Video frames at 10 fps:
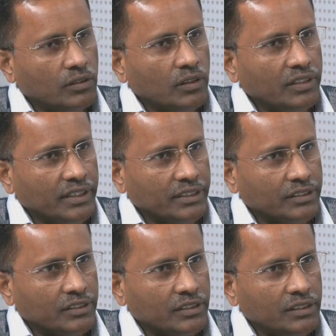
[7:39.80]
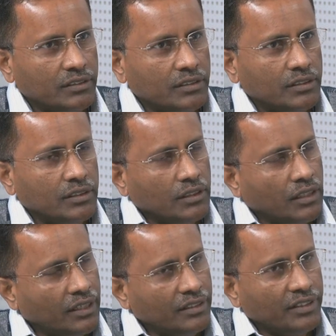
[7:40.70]
in existence
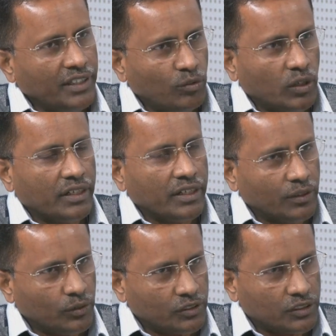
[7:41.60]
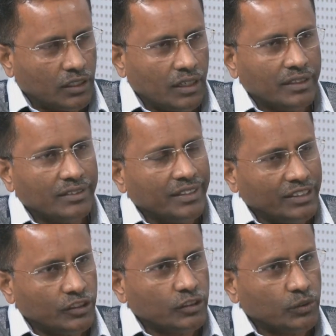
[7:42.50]
and they wanted to start the
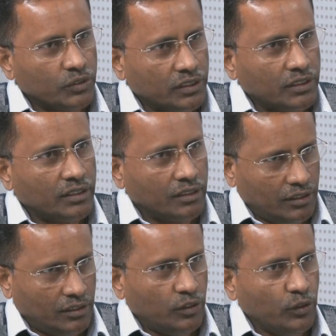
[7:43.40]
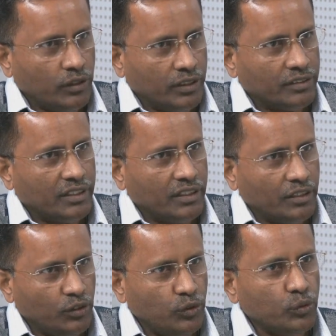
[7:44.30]
institution as a
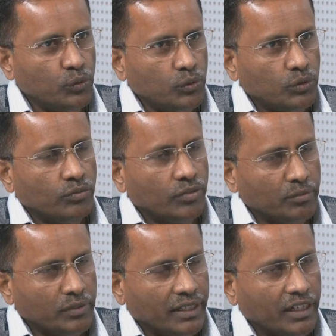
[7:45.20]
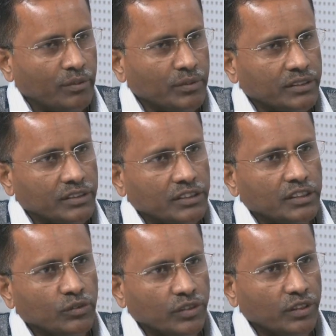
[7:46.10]
new from the academic session
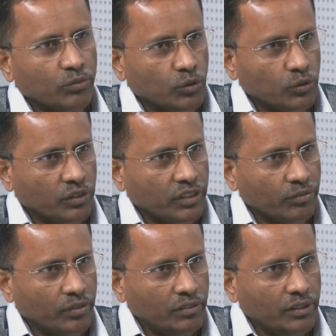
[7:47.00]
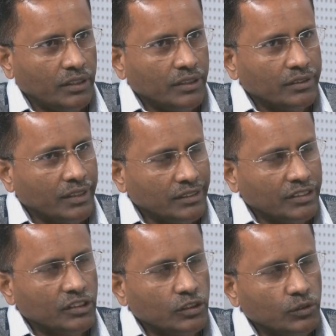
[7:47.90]
24-25. Such
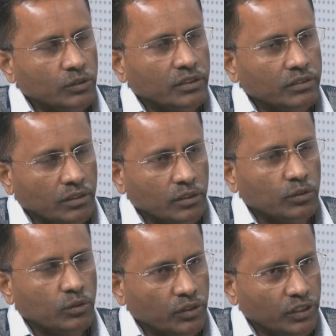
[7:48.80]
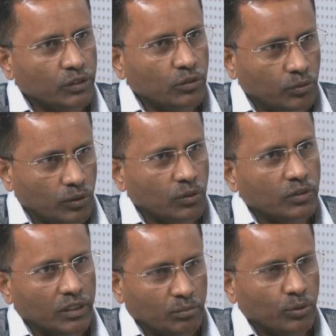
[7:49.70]
institutions also need to follow
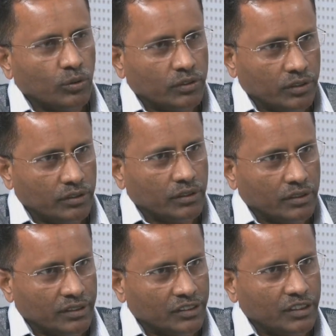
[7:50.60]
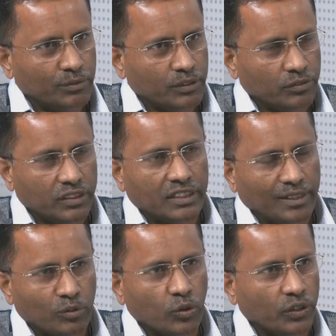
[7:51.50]
the process or the steps which I am
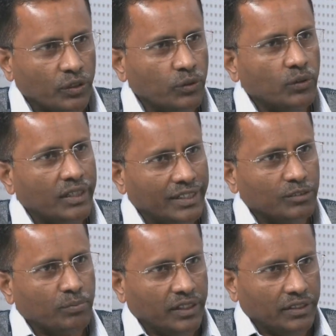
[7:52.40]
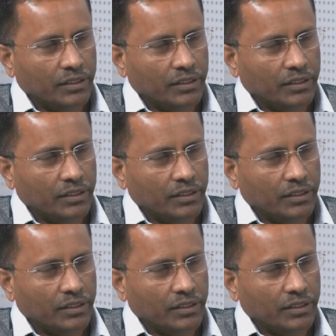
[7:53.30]
going to explain.